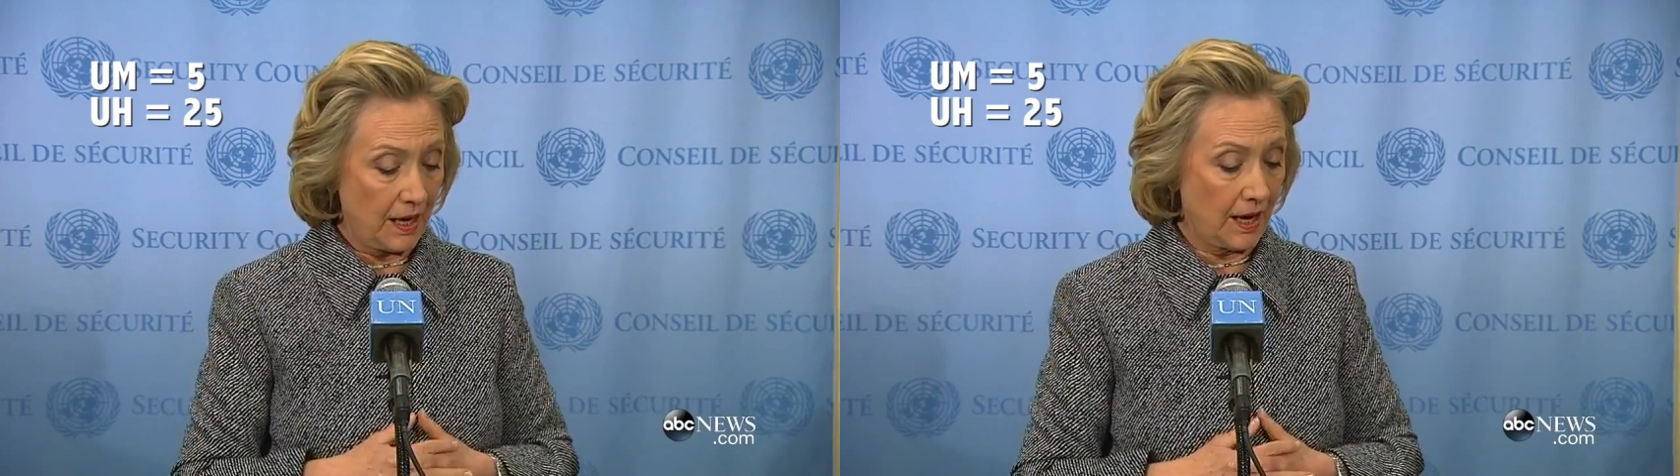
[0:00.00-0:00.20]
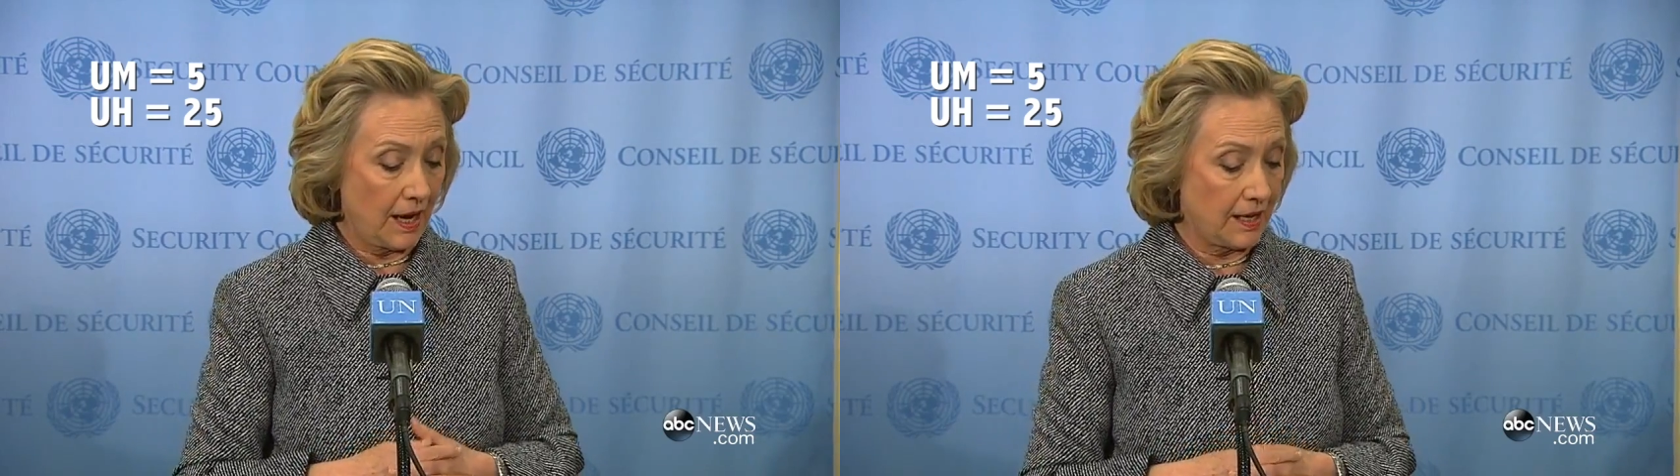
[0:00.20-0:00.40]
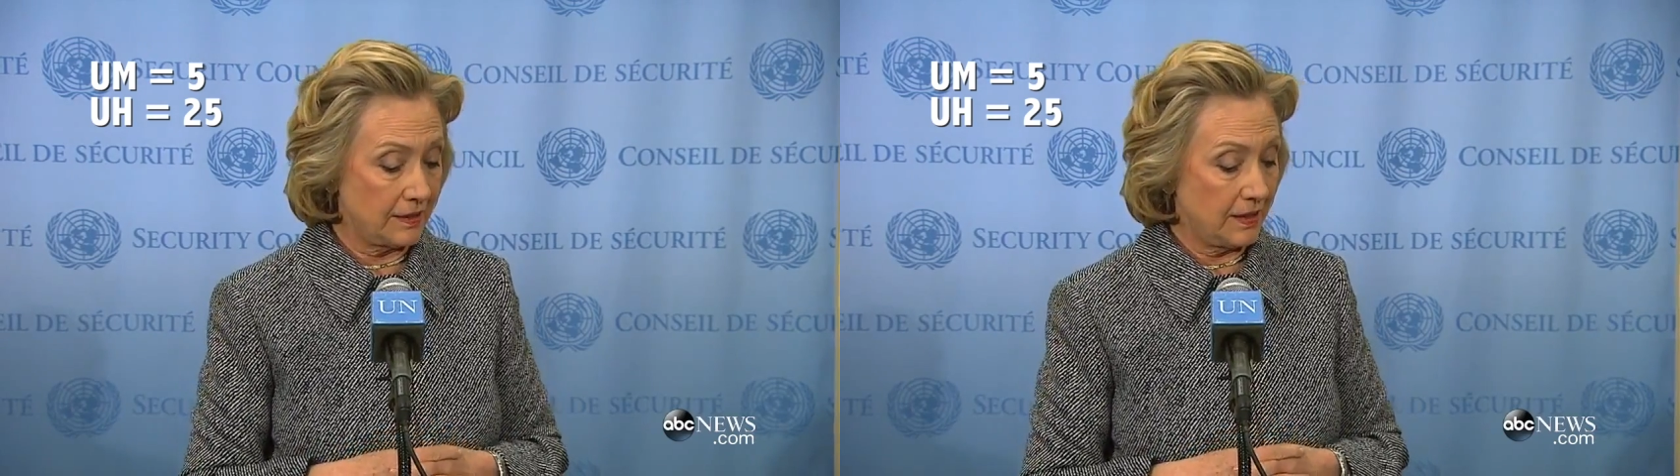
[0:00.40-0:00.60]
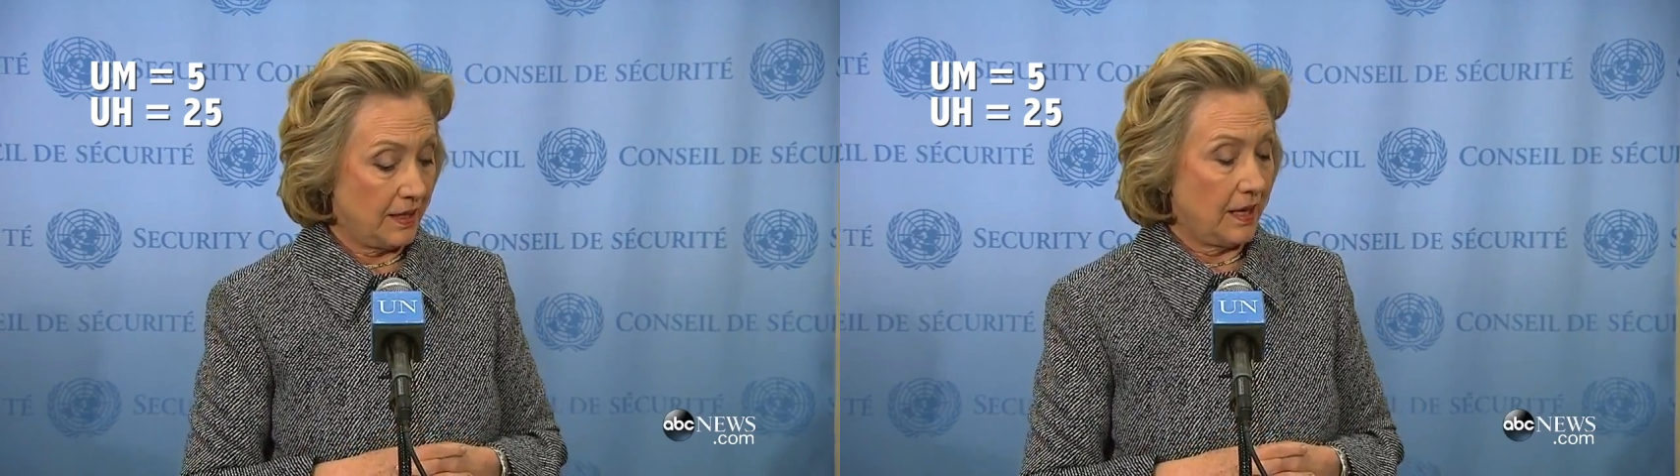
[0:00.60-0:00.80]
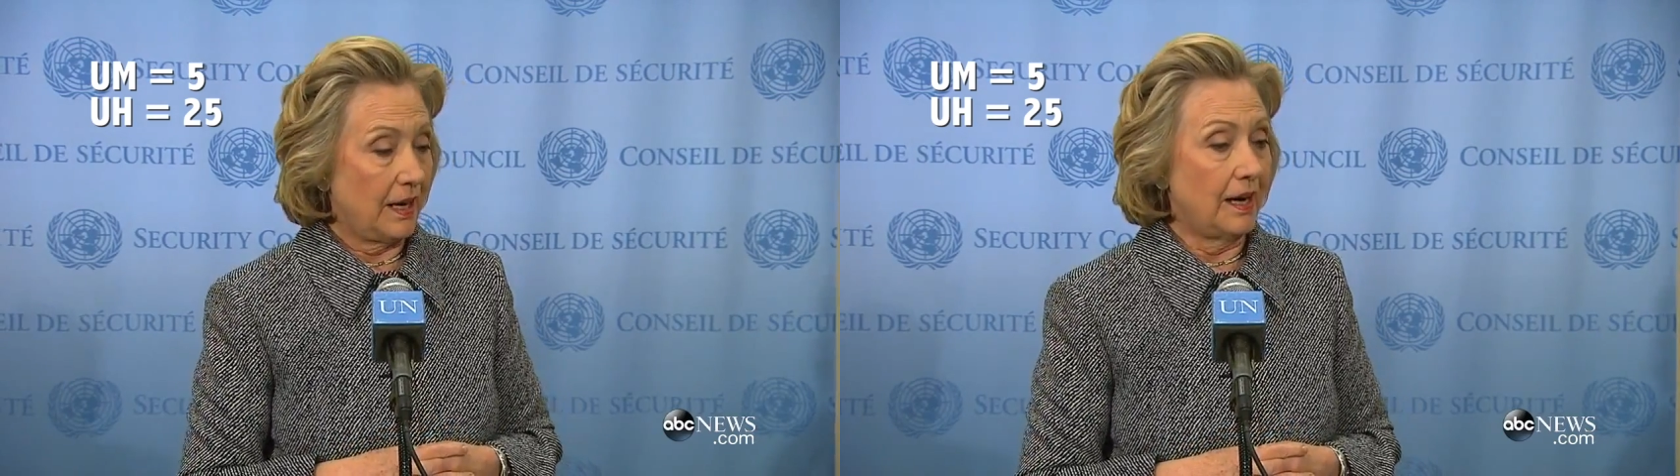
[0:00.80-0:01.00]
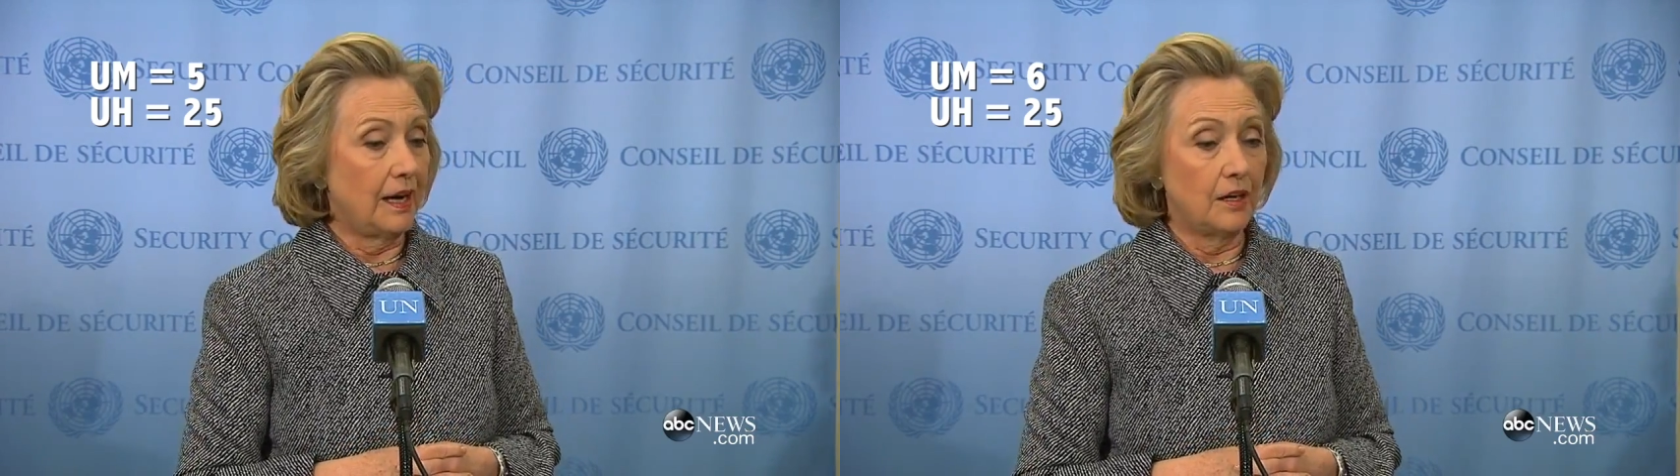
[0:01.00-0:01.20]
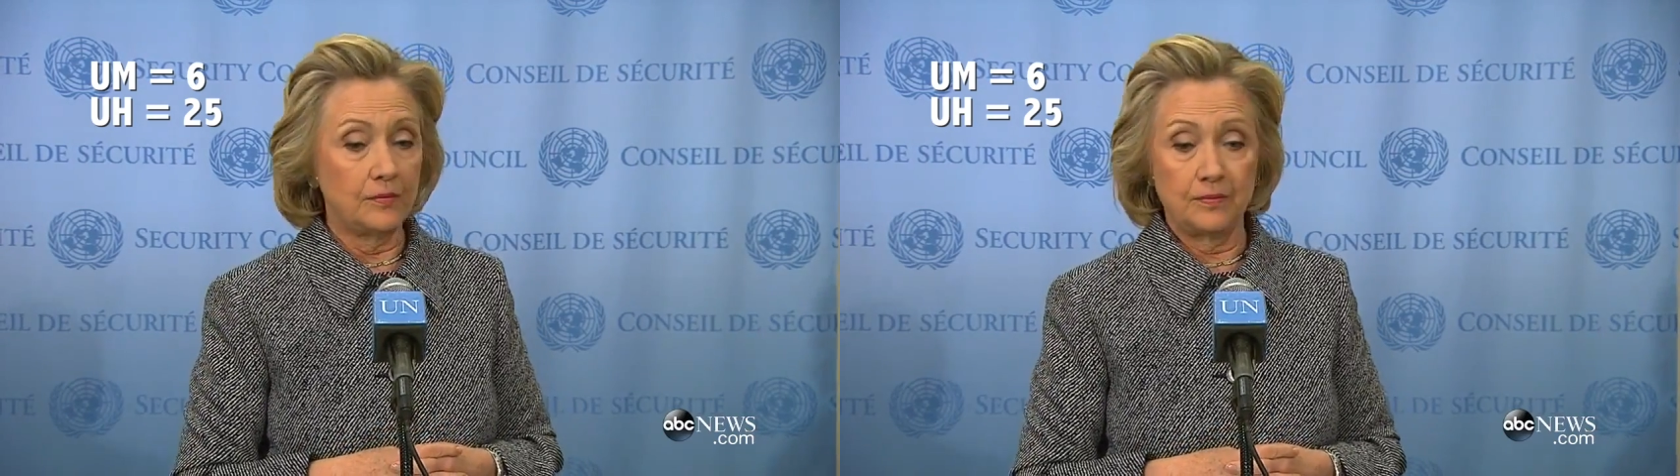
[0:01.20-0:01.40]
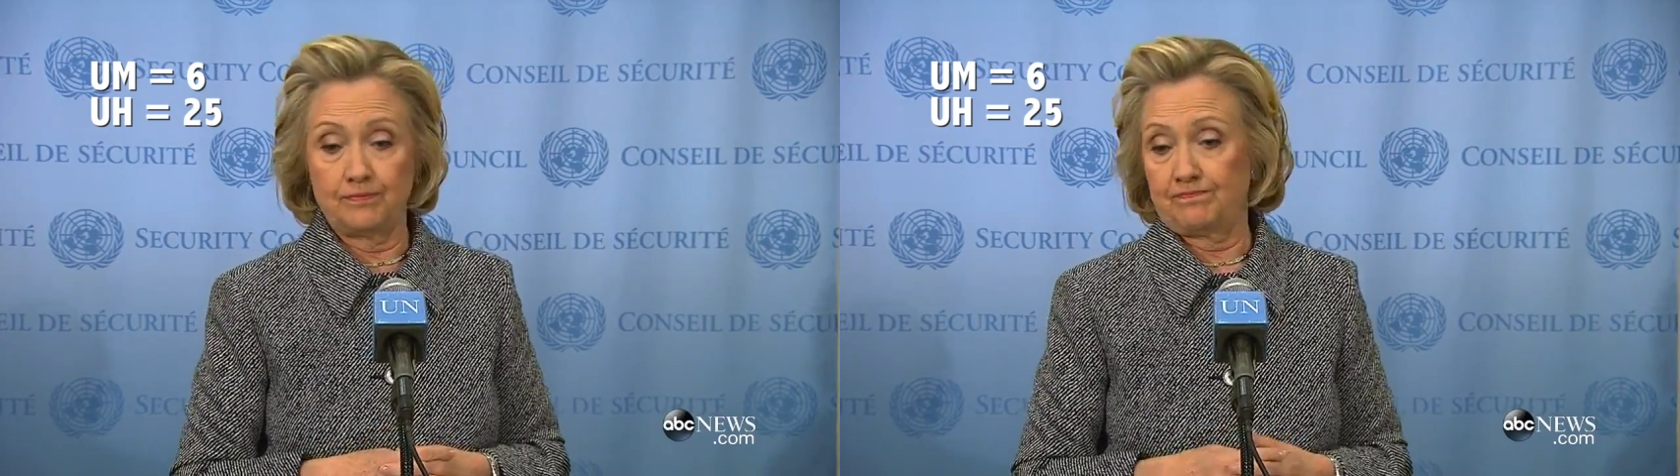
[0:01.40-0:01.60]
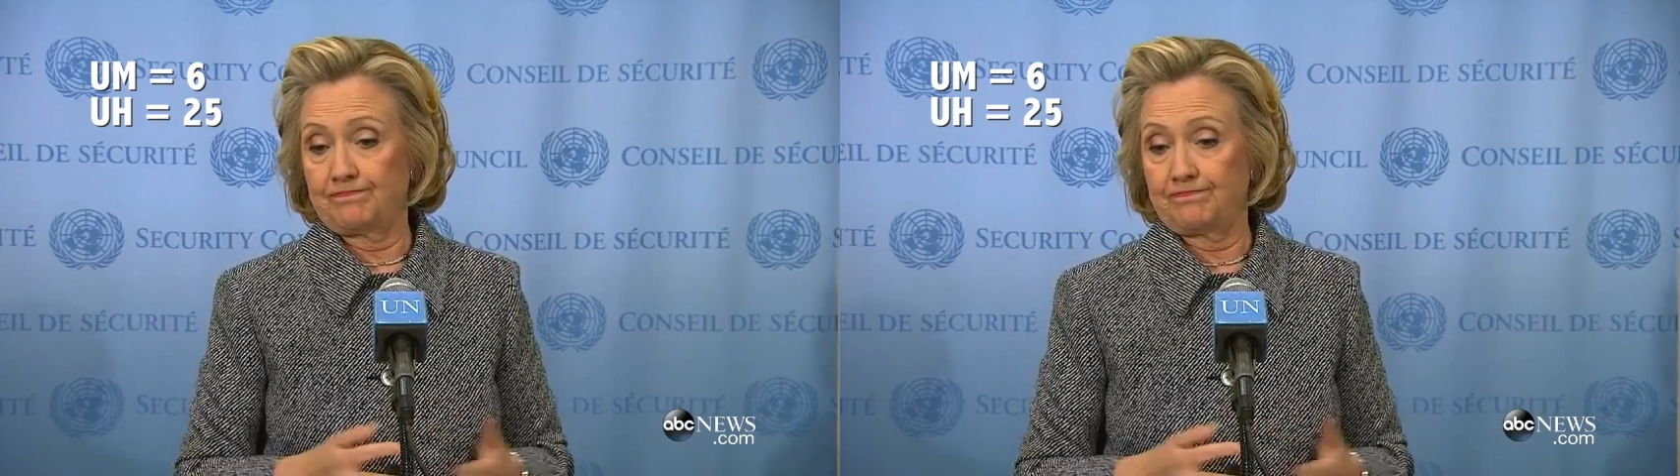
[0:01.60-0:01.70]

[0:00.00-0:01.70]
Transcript: and I